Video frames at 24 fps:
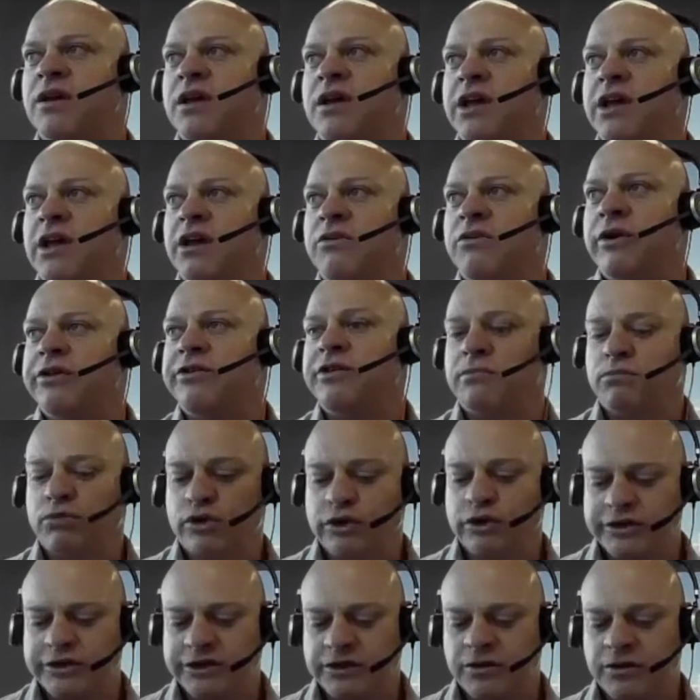increasing
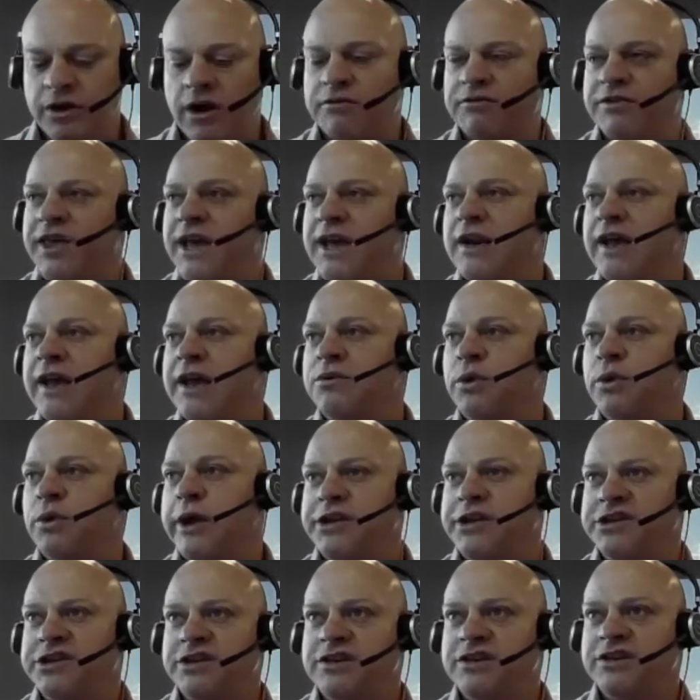moisture over the Adelaide
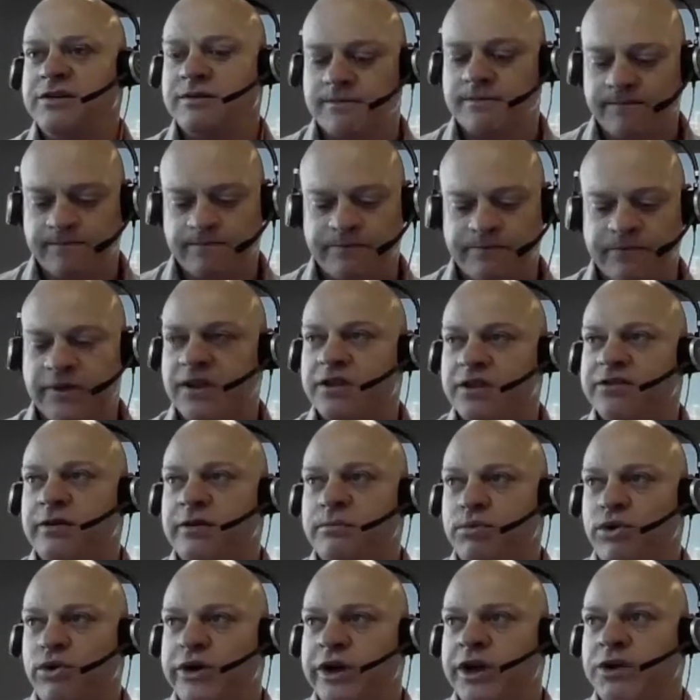region
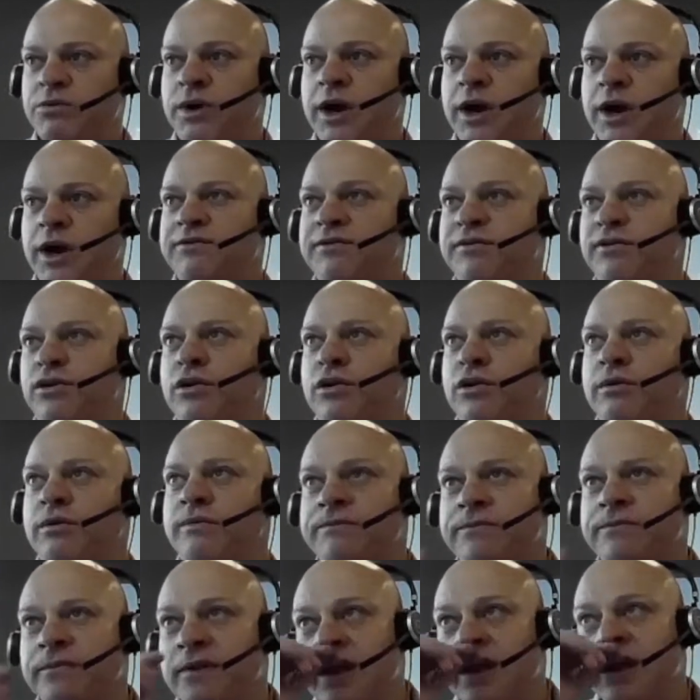supporting rainfall.
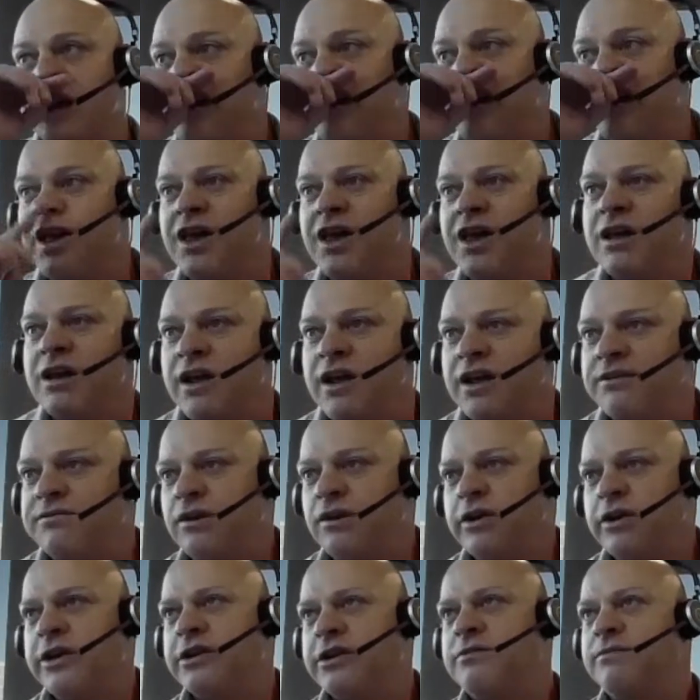Now, if
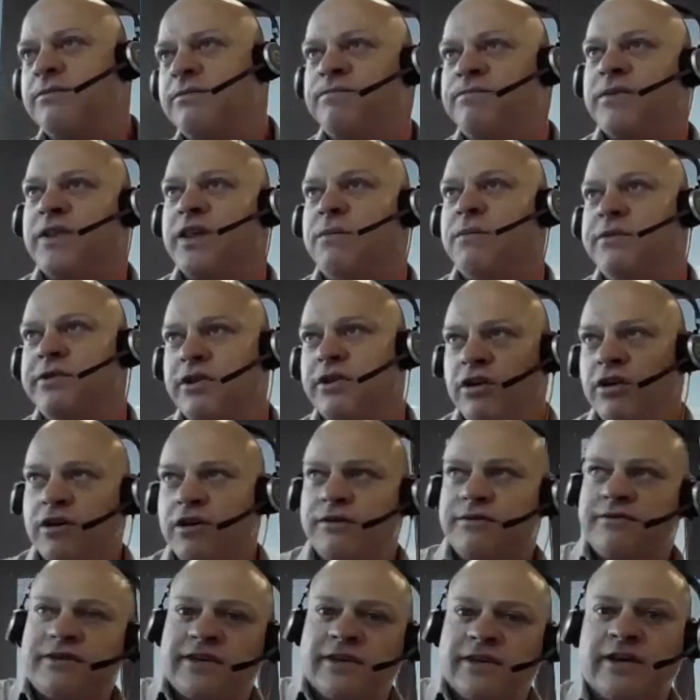you look at
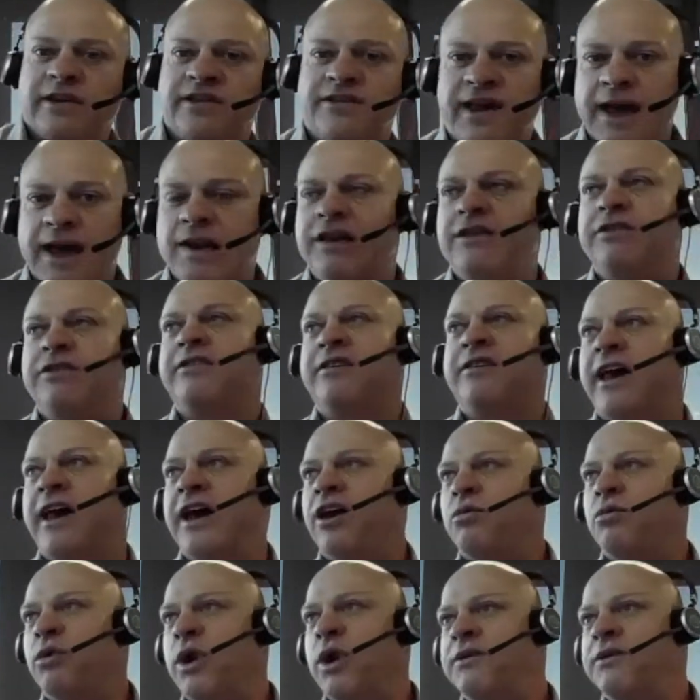observed daily
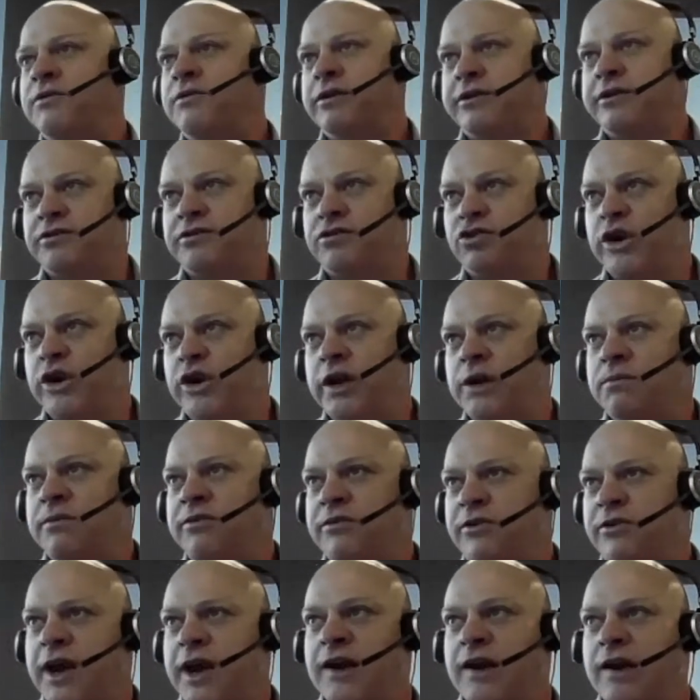scale rainfall extremes
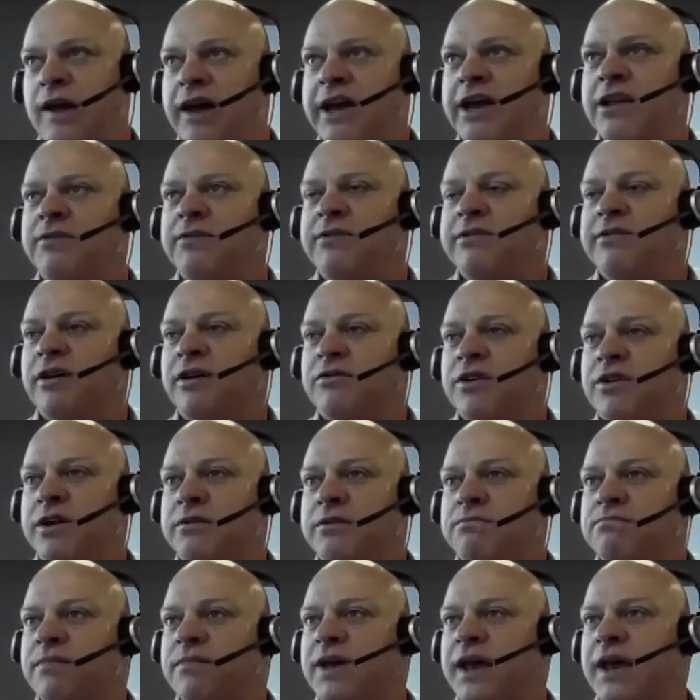for Adelaide, so I've got
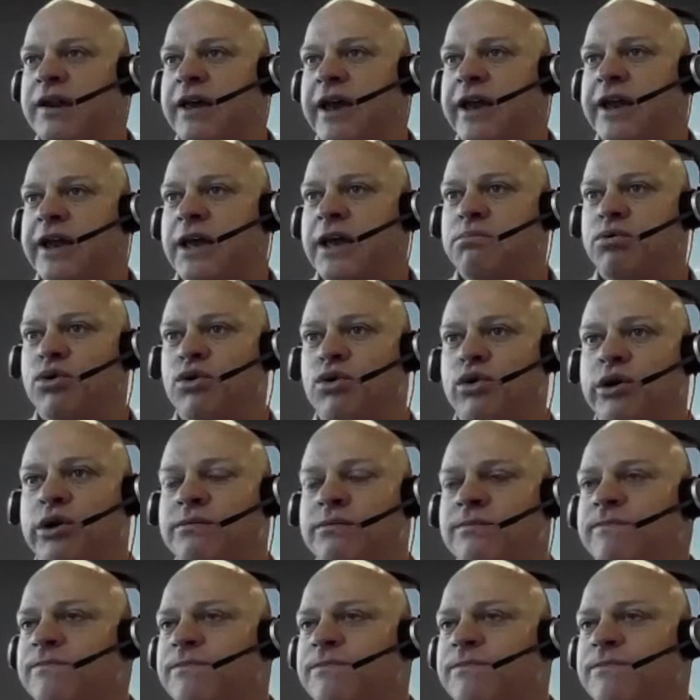Adelaide Airport